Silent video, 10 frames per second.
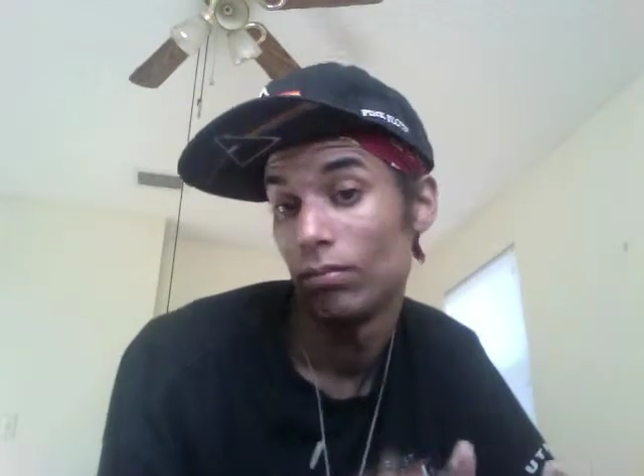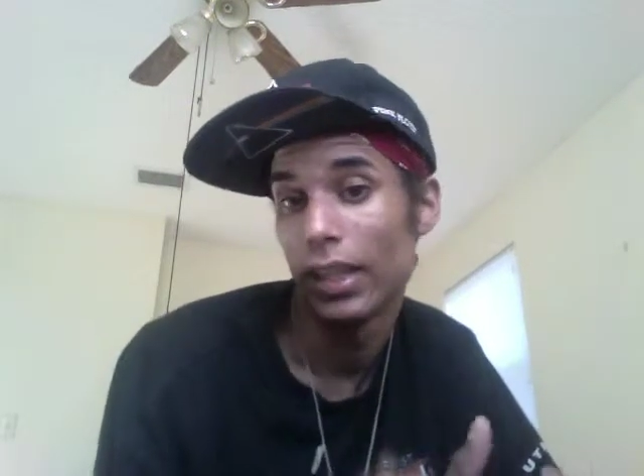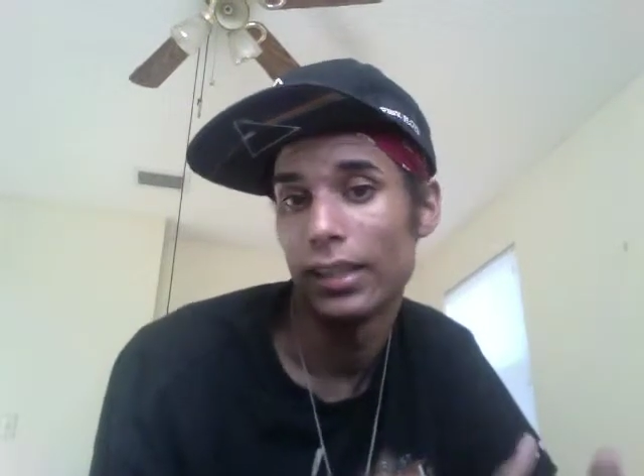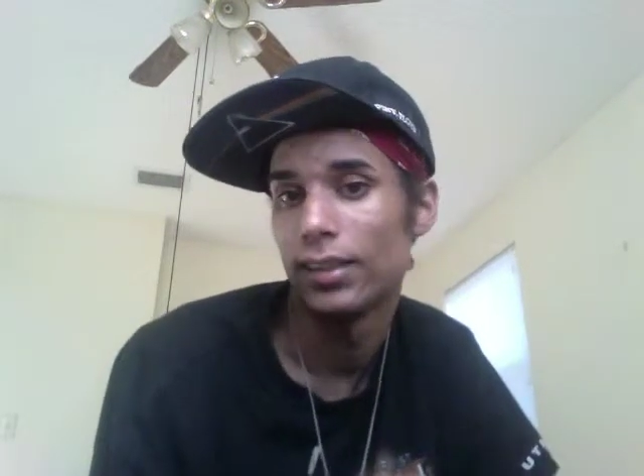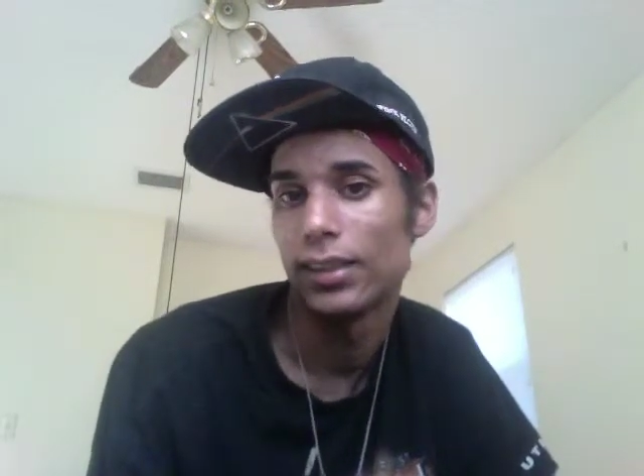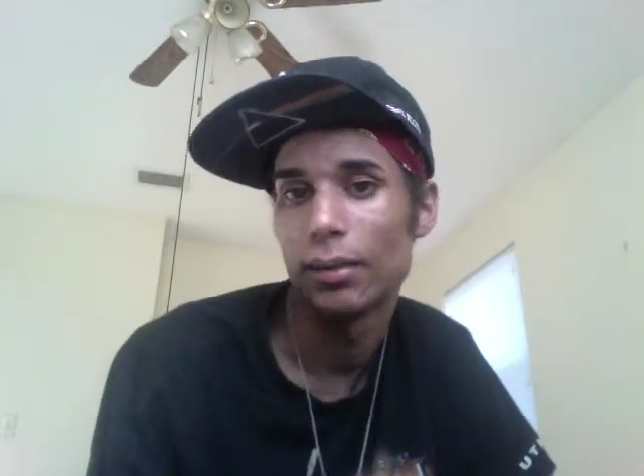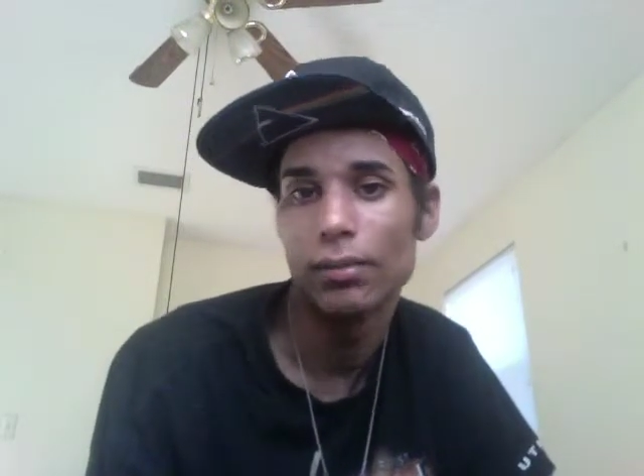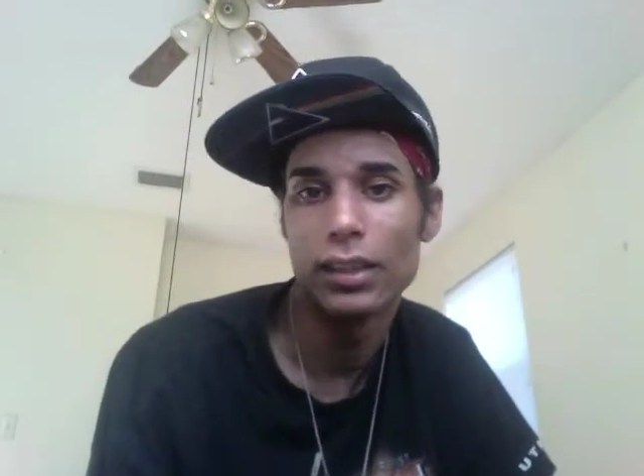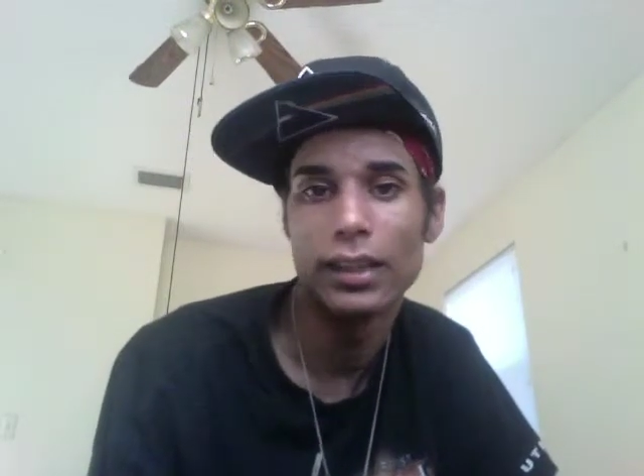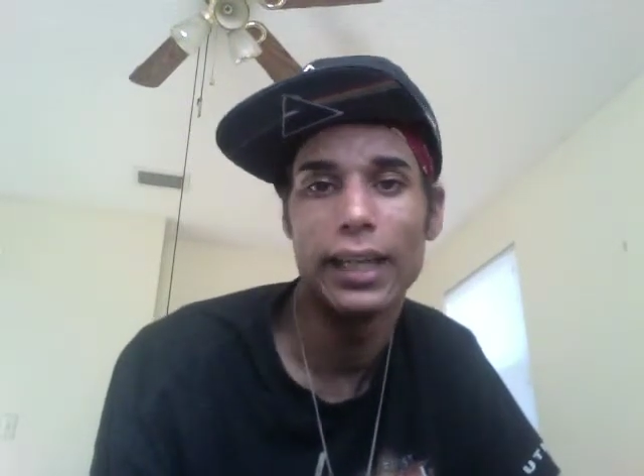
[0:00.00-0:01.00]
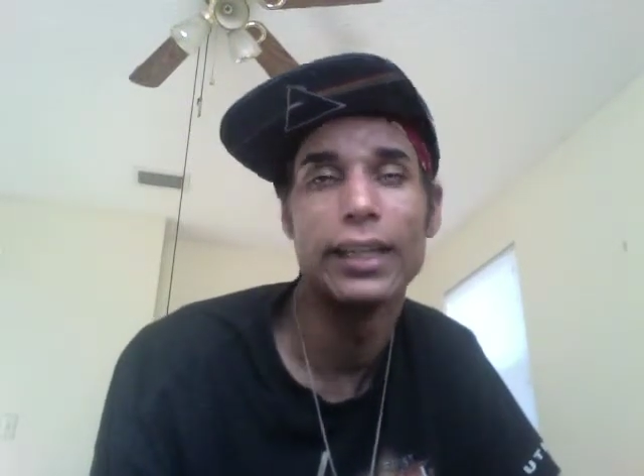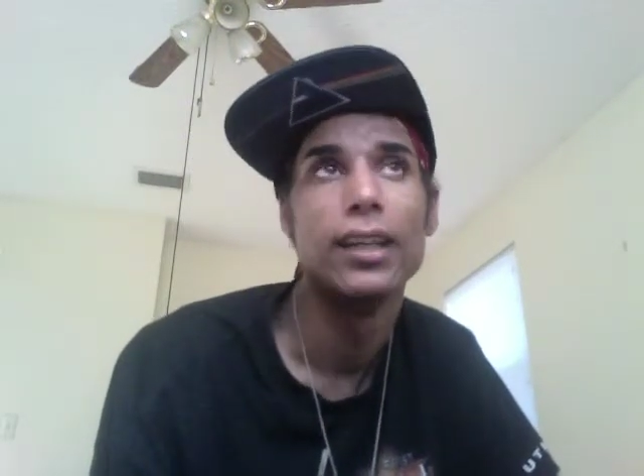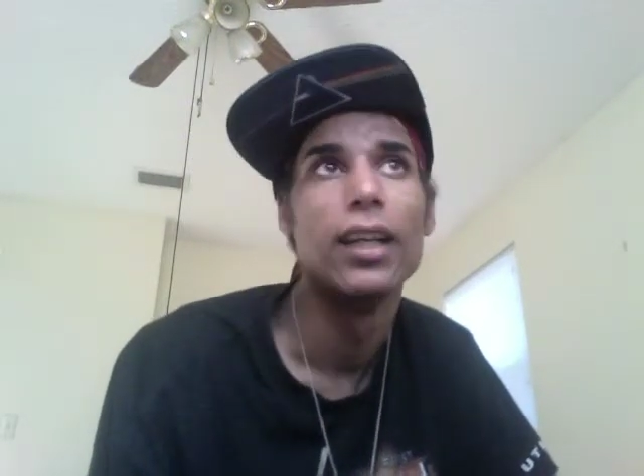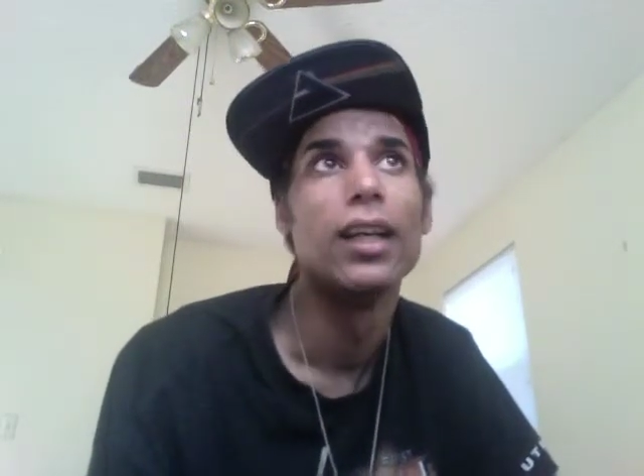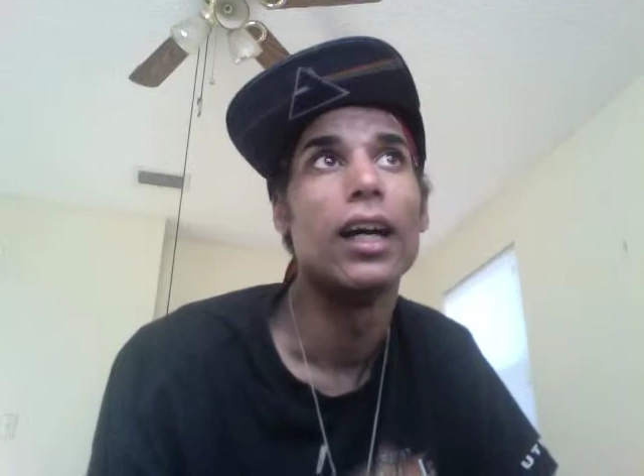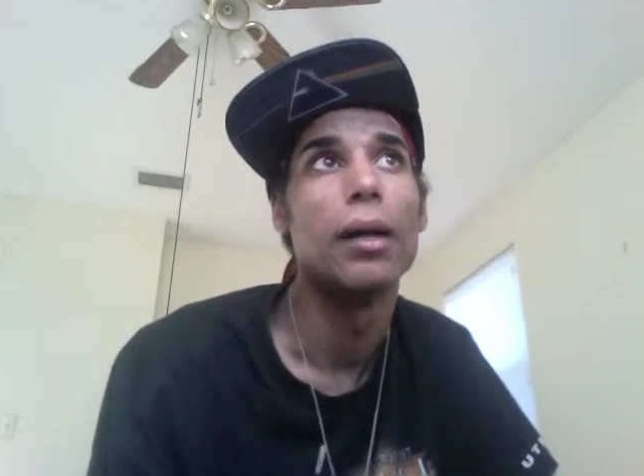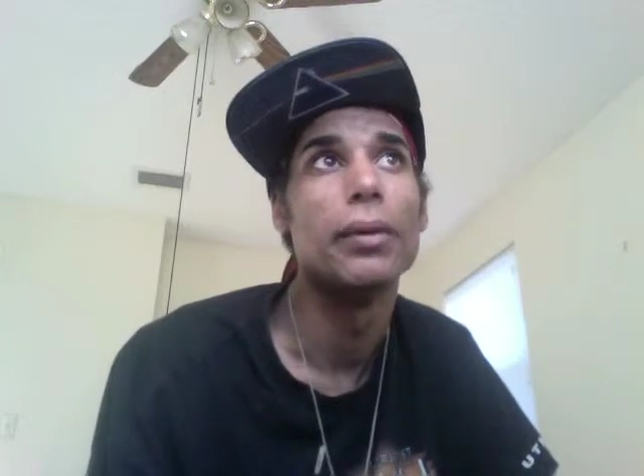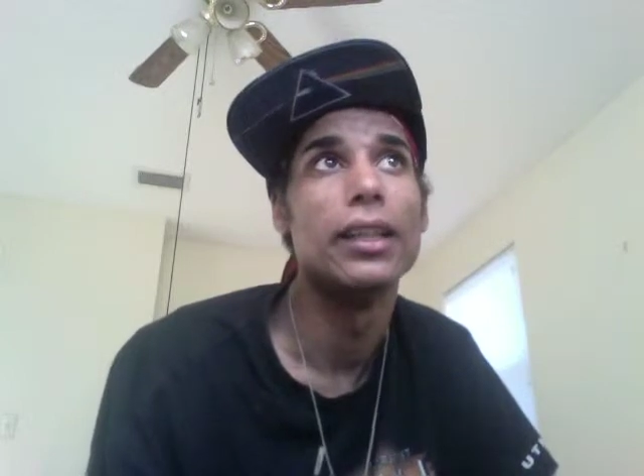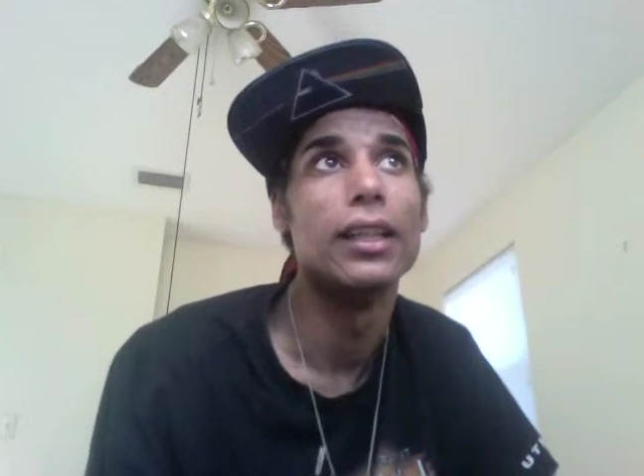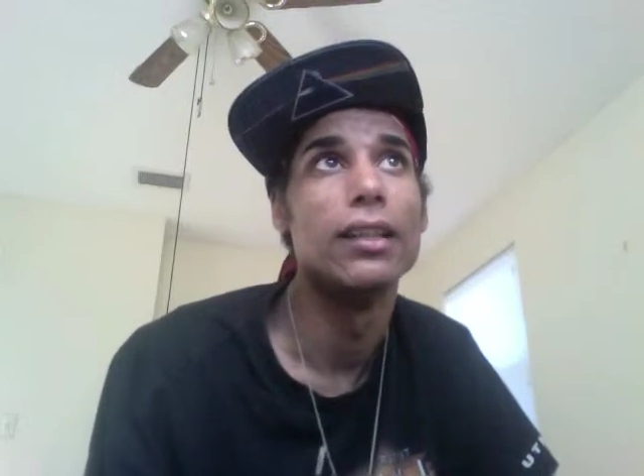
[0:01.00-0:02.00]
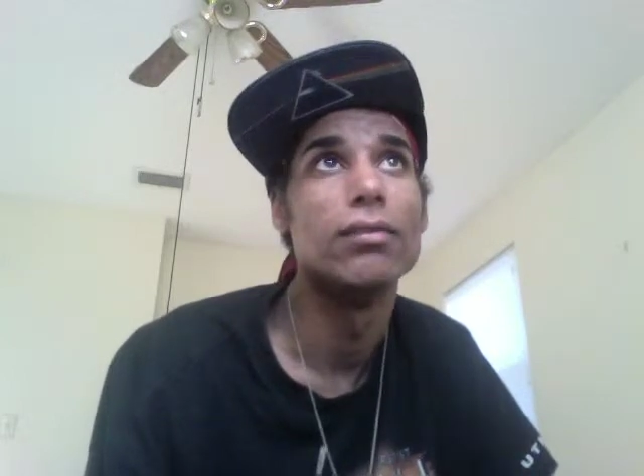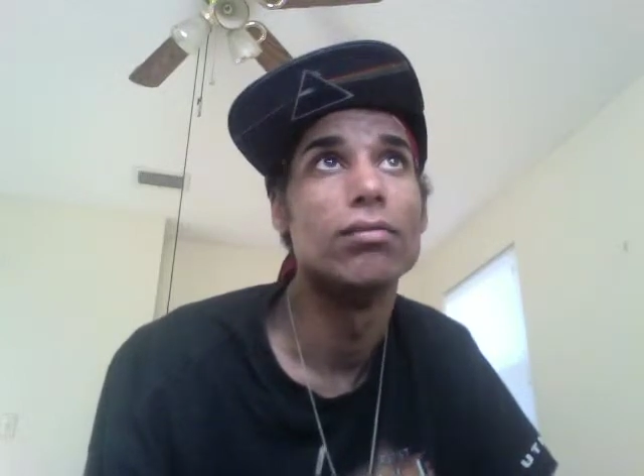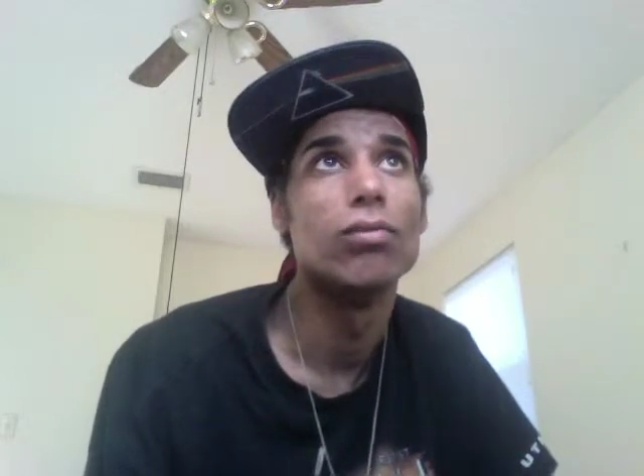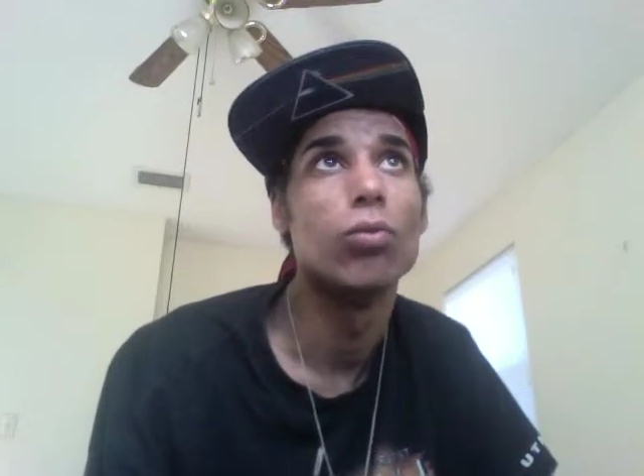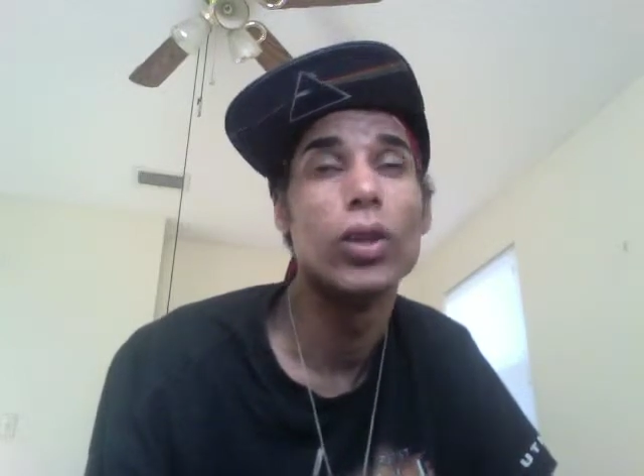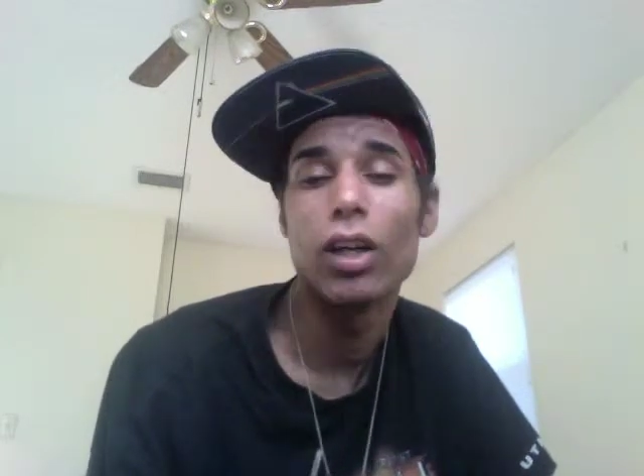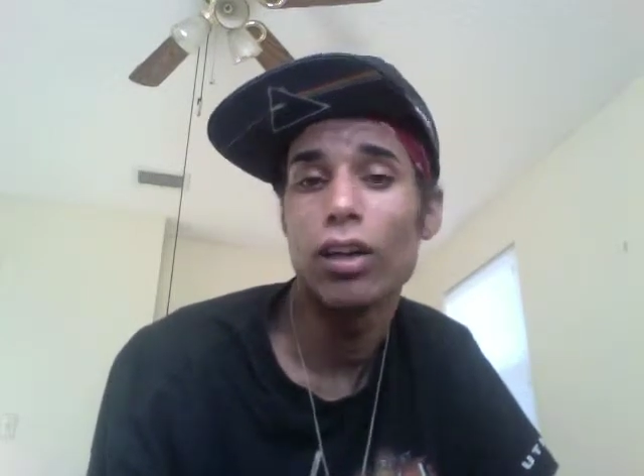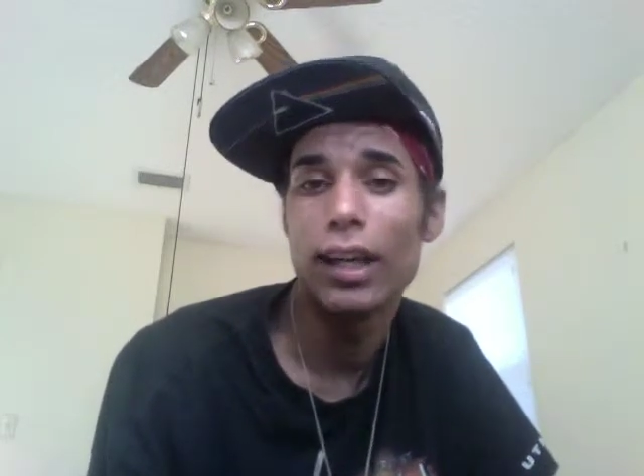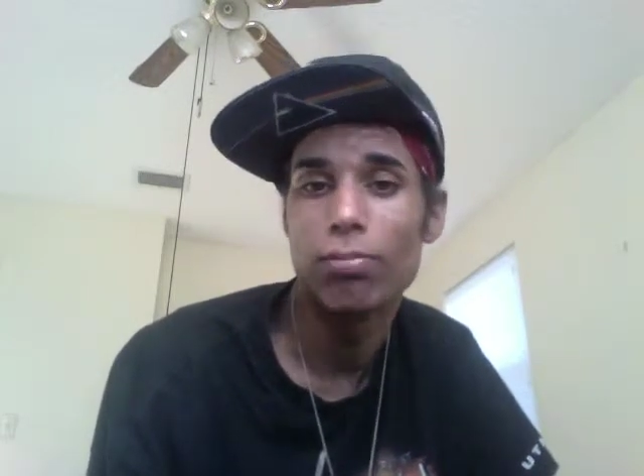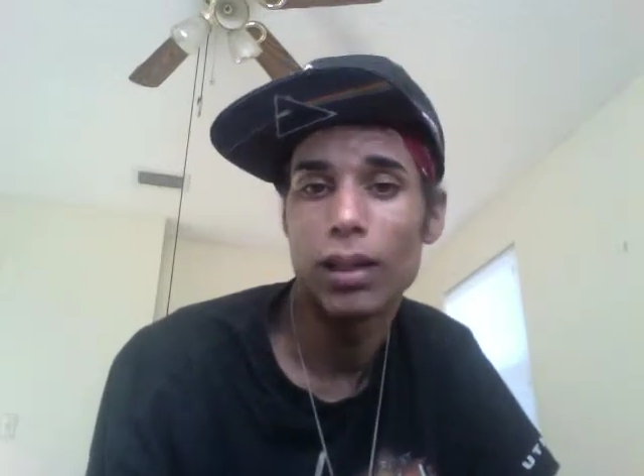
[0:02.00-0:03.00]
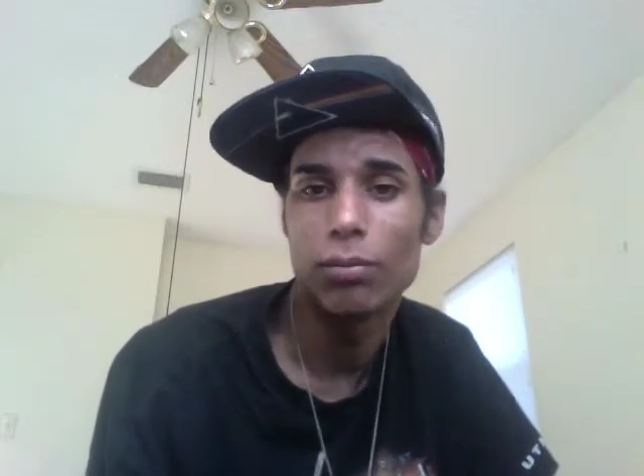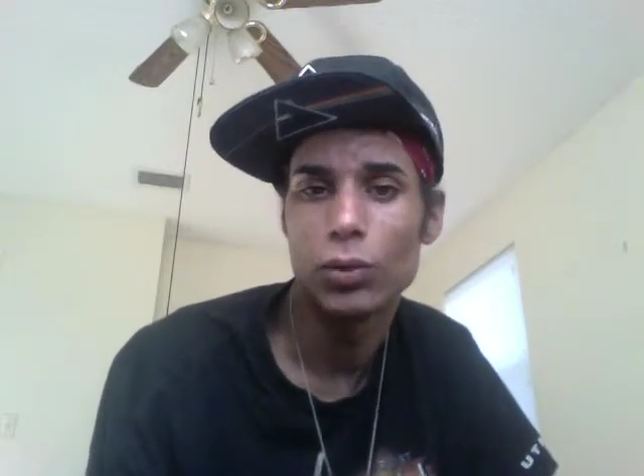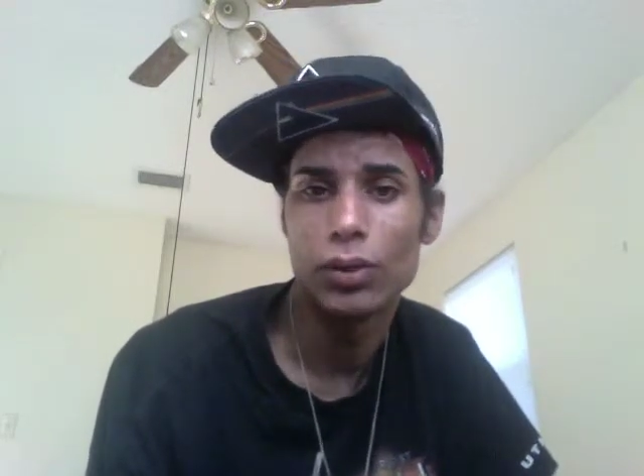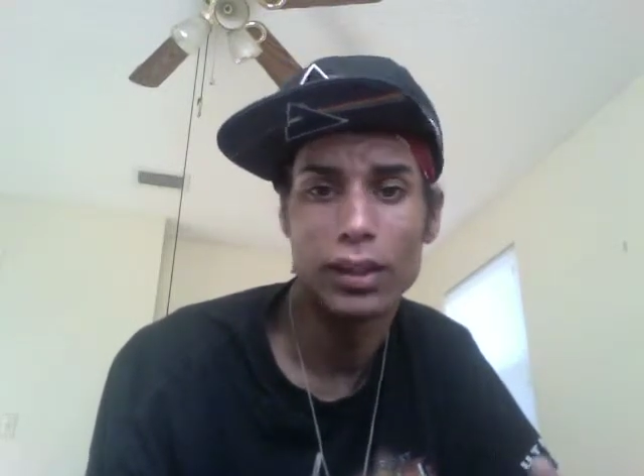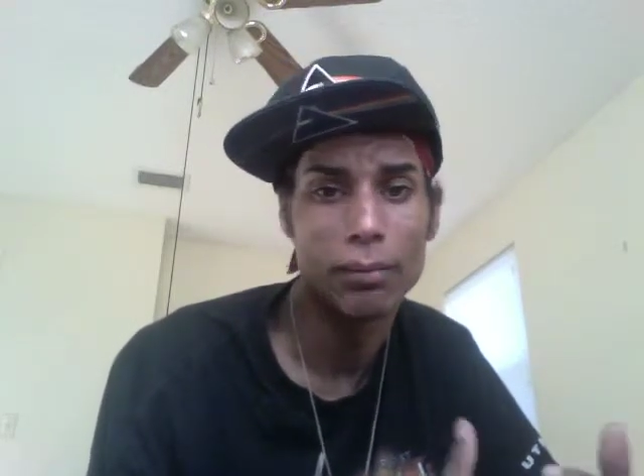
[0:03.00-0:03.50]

And it's something that, we all have problems with.